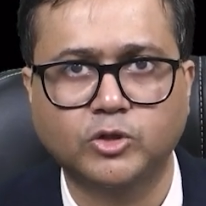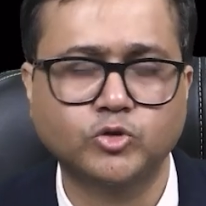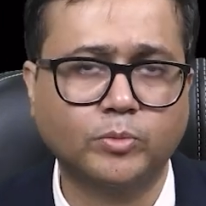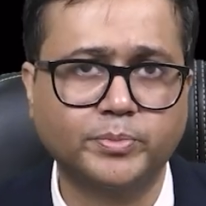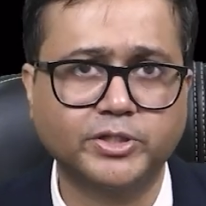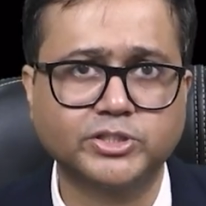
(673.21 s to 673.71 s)

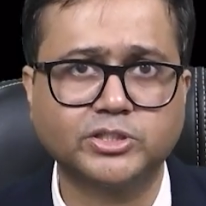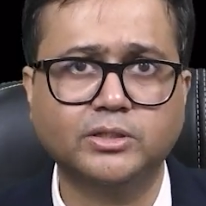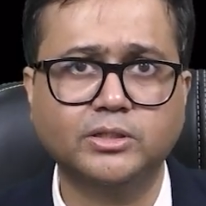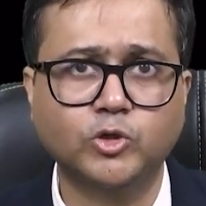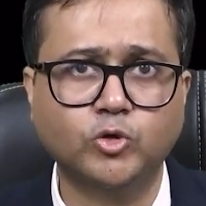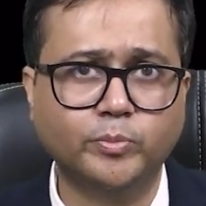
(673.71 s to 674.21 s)
so person
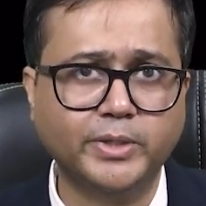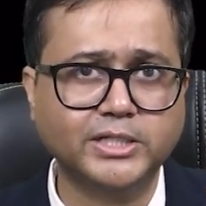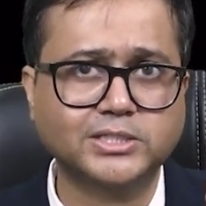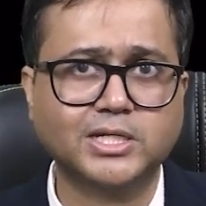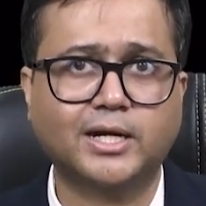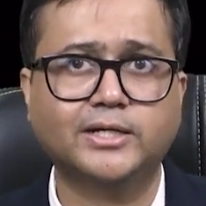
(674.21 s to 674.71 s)
you know may
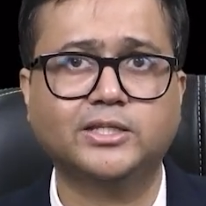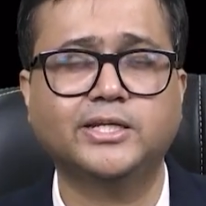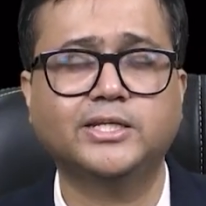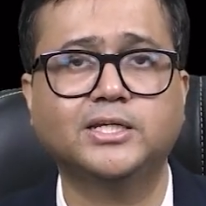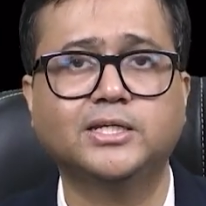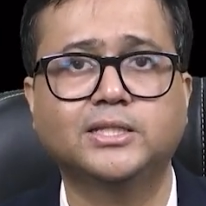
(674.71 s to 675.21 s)
start
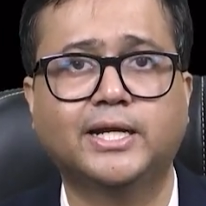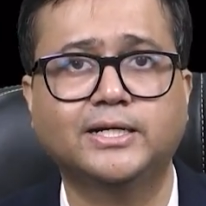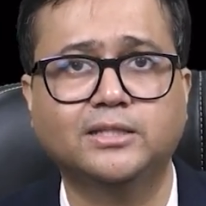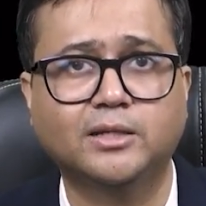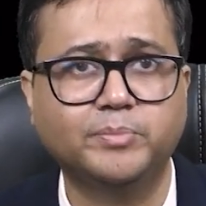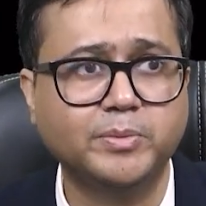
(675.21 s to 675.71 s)
thinking that
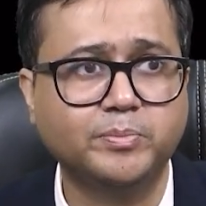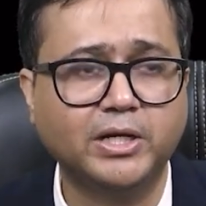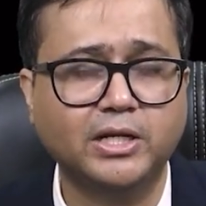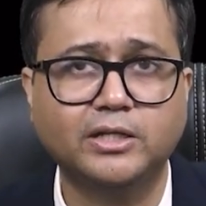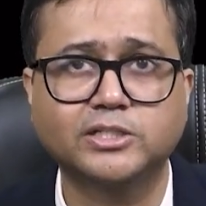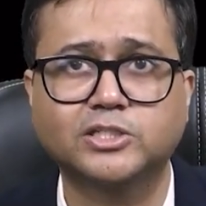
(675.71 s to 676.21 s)
the people
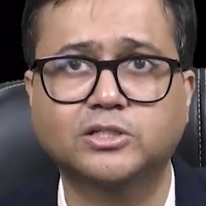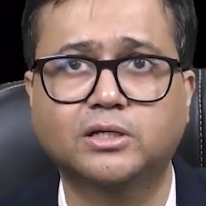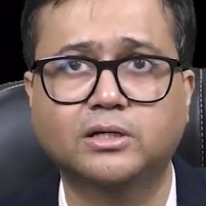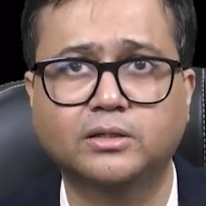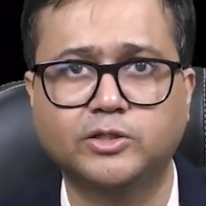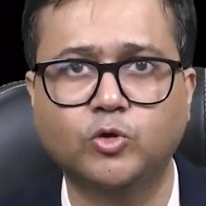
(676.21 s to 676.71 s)
in his
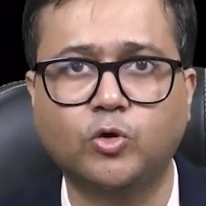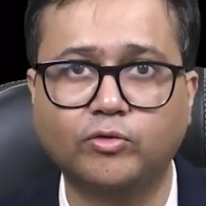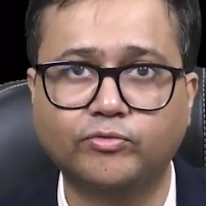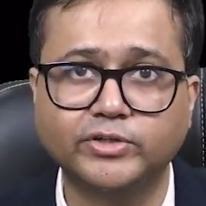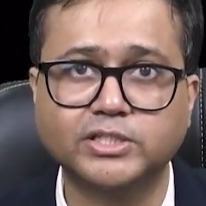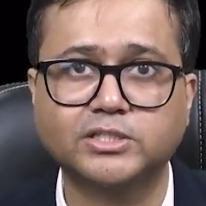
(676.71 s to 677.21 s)
you know
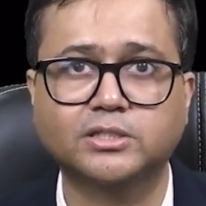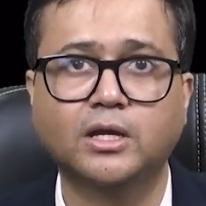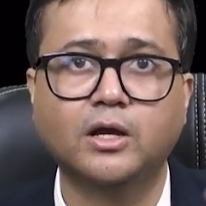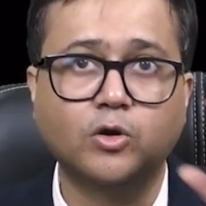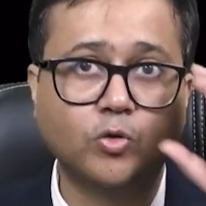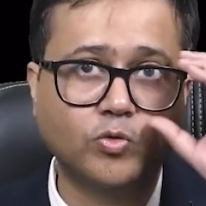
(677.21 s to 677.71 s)
office
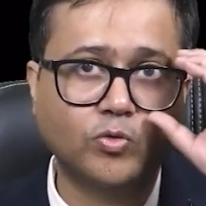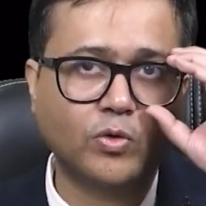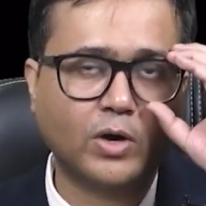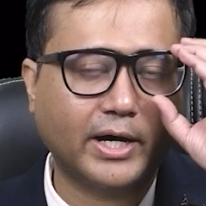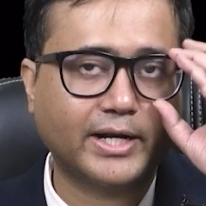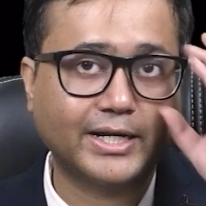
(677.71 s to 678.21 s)
who
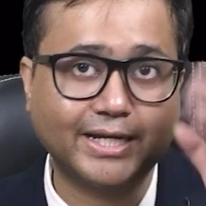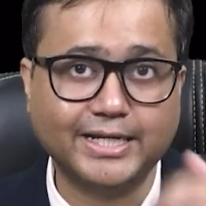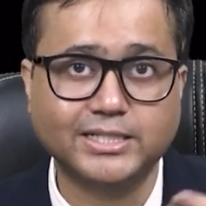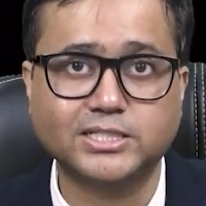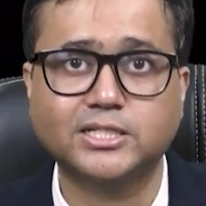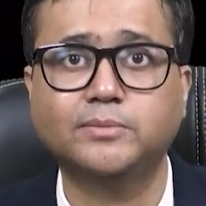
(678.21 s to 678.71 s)
are
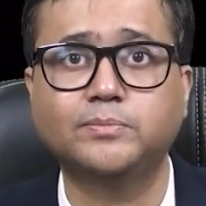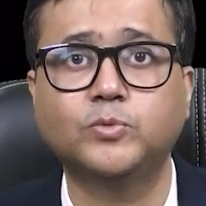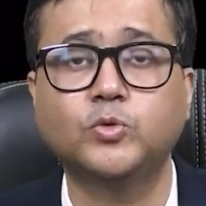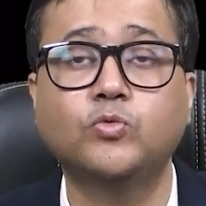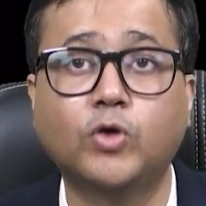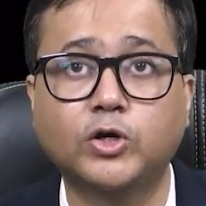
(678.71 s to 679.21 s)
against him,
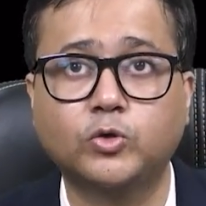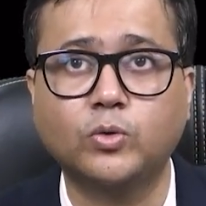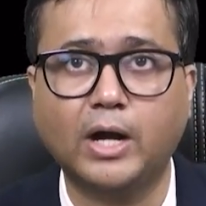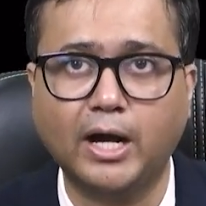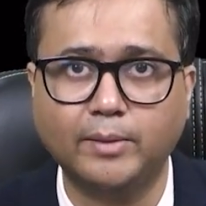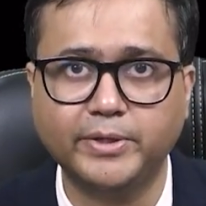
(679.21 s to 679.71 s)
who want to
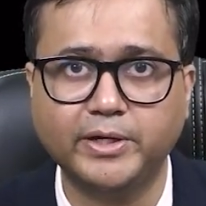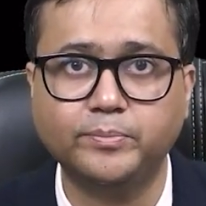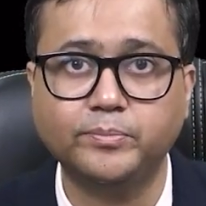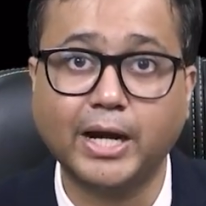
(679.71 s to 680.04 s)
harm him.